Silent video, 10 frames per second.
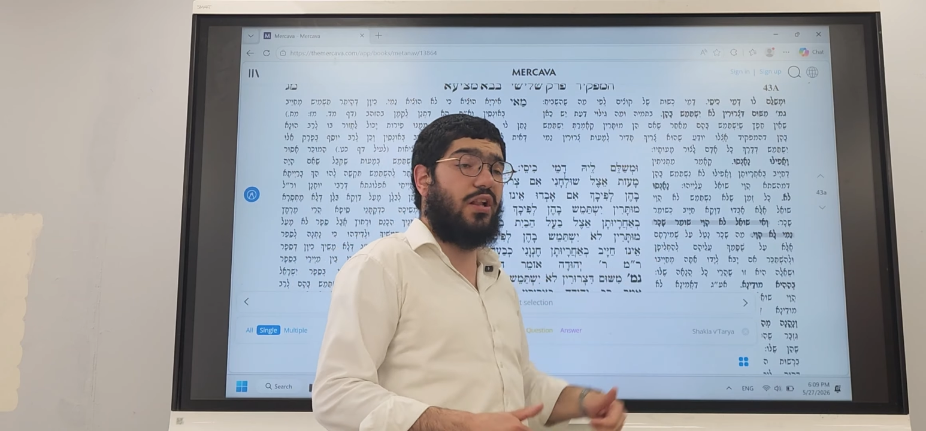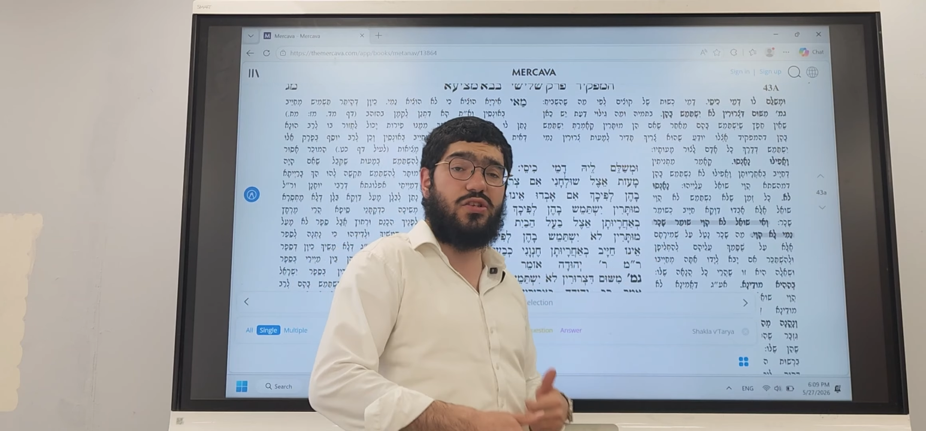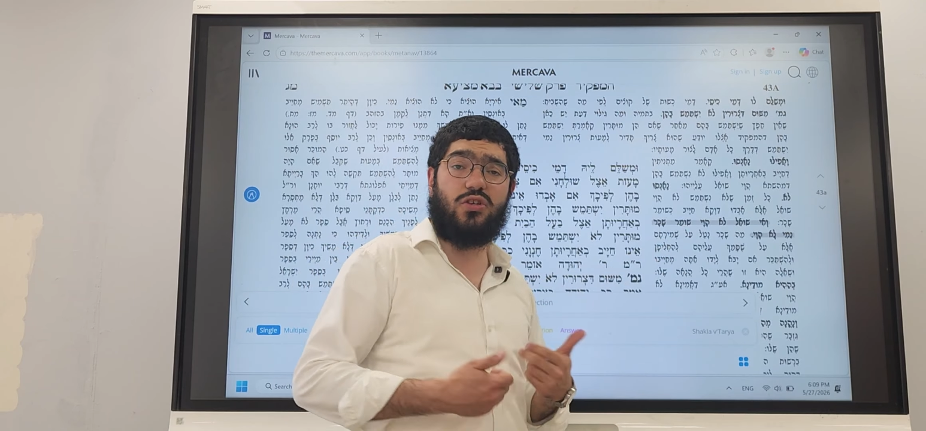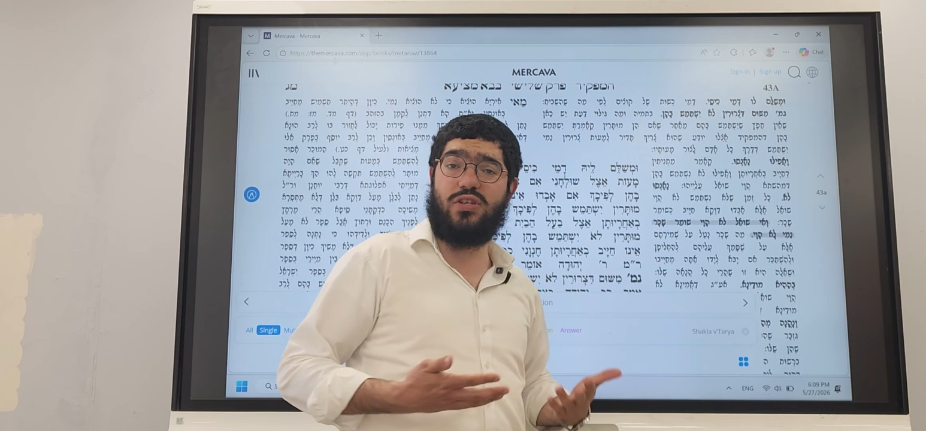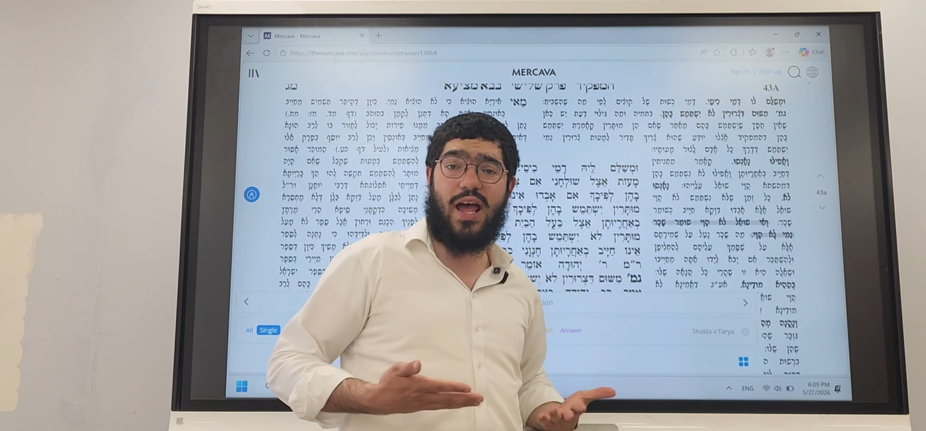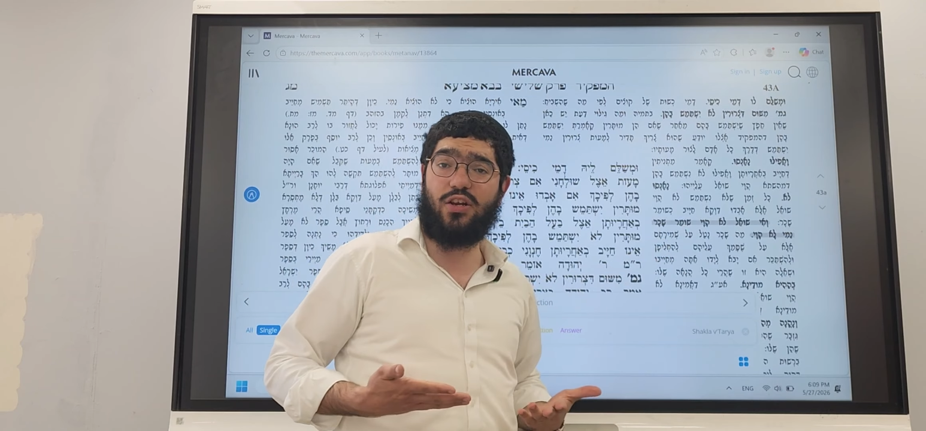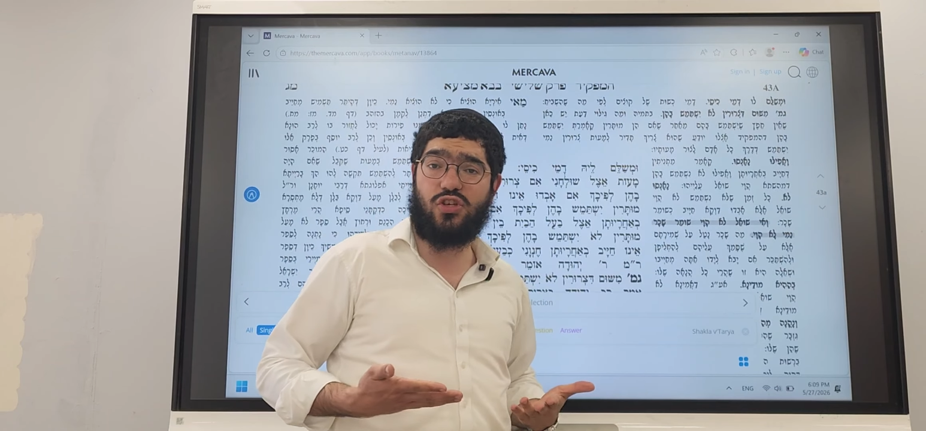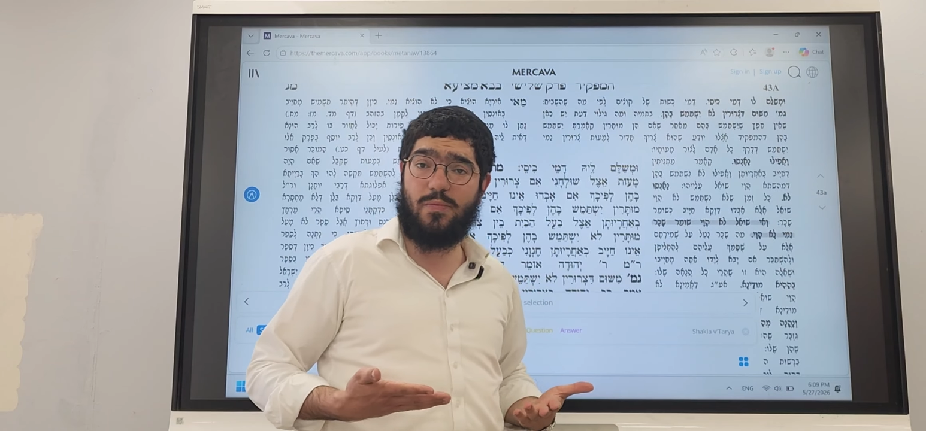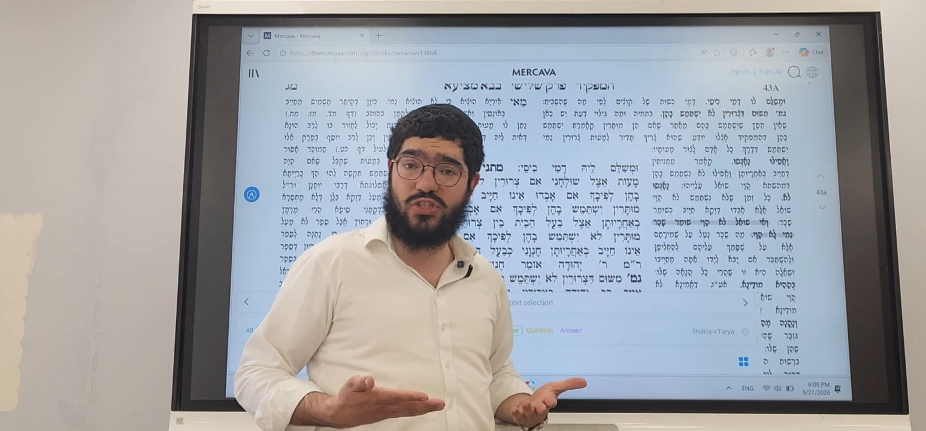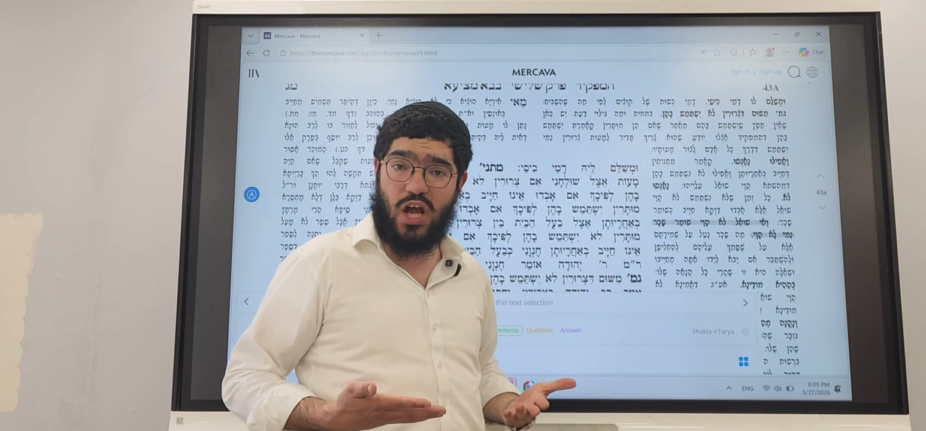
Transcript: he's also not a Shemer